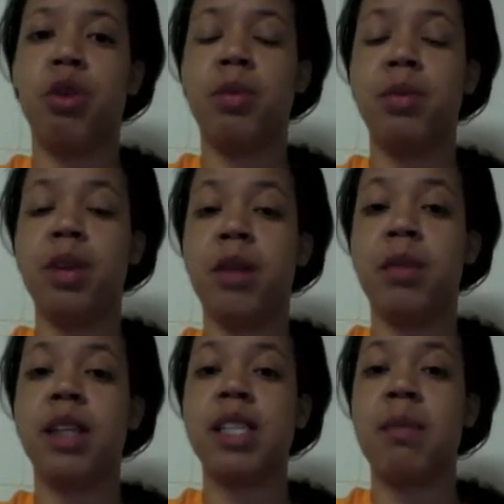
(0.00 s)

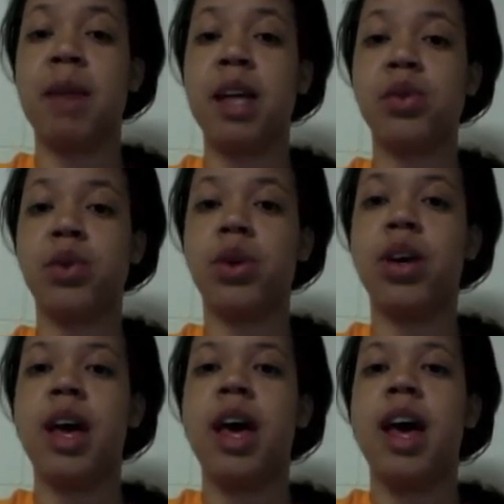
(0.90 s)
yearbooks at my school
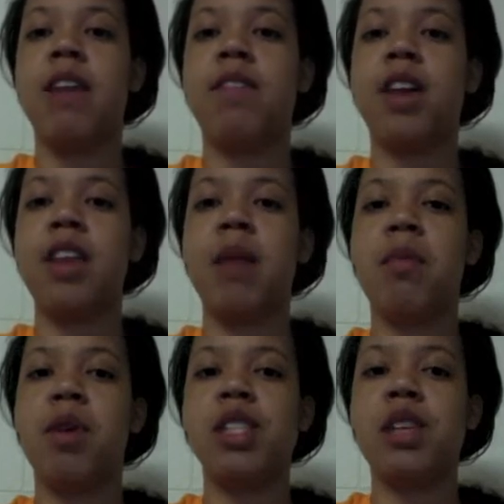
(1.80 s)
and found that
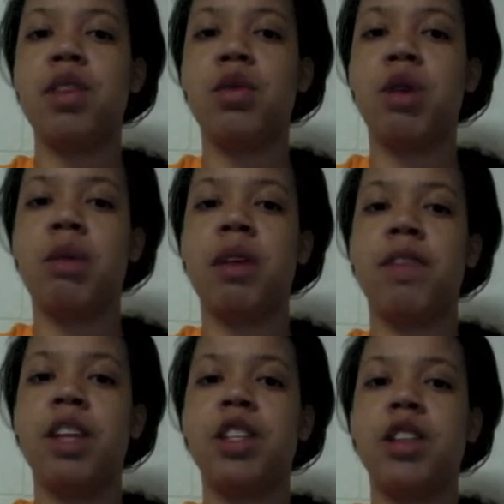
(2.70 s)
most of the women
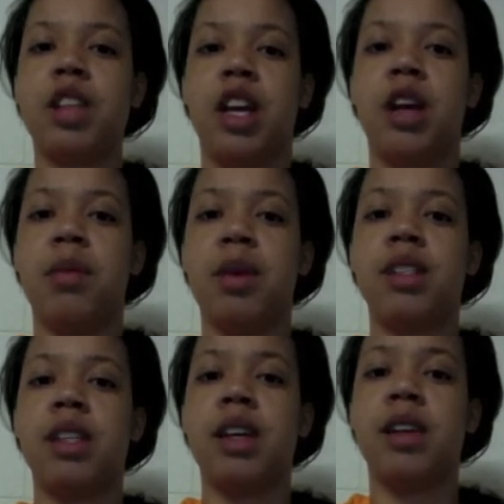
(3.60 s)
featured the
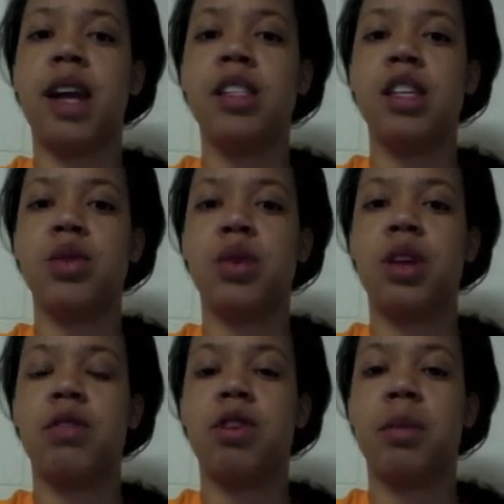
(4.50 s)
yearbooks in
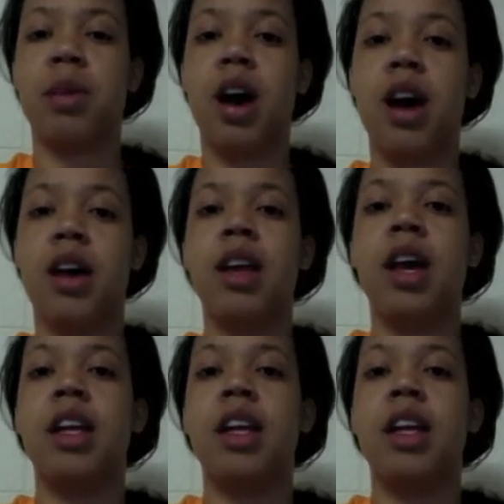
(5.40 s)
1924 and beyond